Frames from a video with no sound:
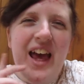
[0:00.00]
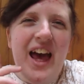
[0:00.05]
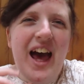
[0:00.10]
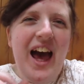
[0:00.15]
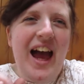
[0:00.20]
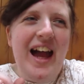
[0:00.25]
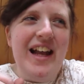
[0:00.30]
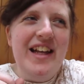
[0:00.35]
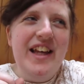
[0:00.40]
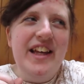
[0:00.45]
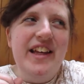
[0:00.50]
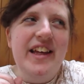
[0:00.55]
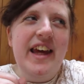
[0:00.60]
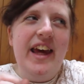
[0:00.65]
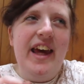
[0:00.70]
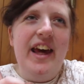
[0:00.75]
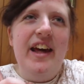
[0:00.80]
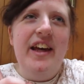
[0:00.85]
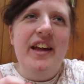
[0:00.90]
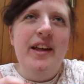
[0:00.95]
I did
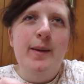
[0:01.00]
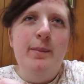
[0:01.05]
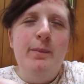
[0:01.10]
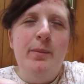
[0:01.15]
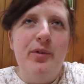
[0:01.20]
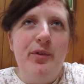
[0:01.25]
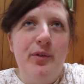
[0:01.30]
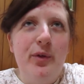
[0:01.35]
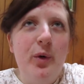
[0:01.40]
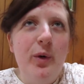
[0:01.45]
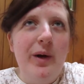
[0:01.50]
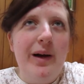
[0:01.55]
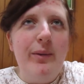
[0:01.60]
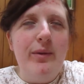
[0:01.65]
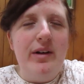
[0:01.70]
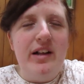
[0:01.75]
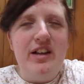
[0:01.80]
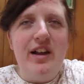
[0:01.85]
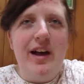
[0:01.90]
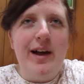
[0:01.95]
get, before I
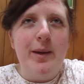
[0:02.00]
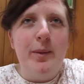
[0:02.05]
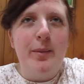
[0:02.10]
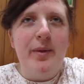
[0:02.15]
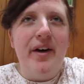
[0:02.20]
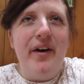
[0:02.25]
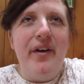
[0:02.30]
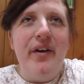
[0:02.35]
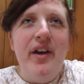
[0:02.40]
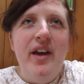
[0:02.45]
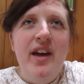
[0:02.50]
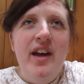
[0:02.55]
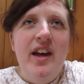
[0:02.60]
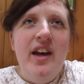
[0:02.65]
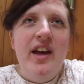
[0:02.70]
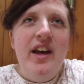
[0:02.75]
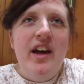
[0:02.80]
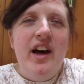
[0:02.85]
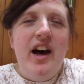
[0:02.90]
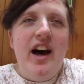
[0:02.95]
went Taco Bell,
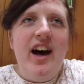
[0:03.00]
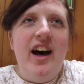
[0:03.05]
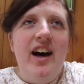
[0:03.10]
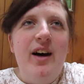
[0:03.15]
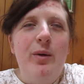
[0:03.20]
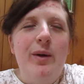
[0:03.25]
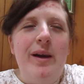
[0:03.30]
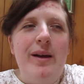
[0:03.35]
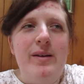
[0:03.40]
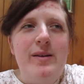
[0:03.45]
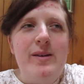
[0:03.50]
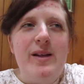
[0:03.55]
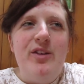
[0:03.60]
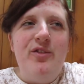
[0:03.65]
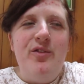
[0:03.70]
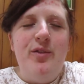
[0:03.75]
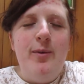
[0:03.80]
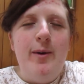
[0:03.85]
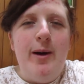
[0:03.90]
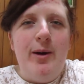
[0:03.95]
uh, when I was in
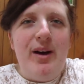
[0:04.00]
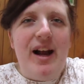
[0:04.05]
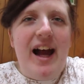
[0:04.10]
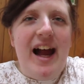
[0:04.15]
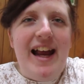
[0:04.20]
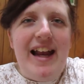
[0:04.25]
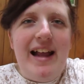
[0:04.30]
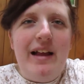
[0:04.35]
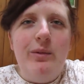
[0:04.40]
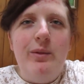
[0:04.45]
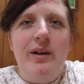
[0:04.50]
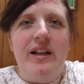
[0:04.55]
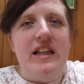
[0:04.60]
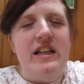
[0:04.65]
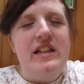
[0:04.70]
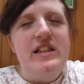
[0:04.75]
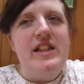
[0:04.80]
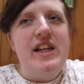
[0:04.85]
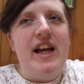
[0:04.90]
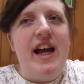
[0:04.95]
for my ride at
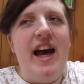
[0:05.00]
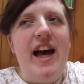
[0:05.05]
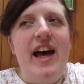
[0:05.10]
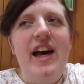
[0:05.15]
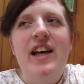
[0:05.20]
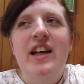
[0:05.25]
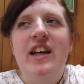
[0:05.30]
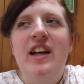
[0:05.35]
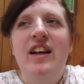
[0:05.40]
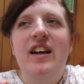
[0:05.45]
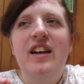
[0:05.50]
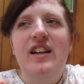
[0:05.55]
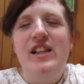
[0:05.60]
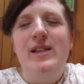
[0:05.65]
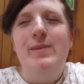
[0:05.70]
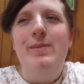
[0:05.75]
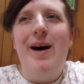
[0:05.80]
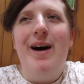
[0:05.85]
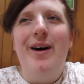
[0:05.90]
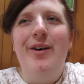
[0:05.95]
Wendy's, I got a
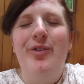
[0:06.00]
small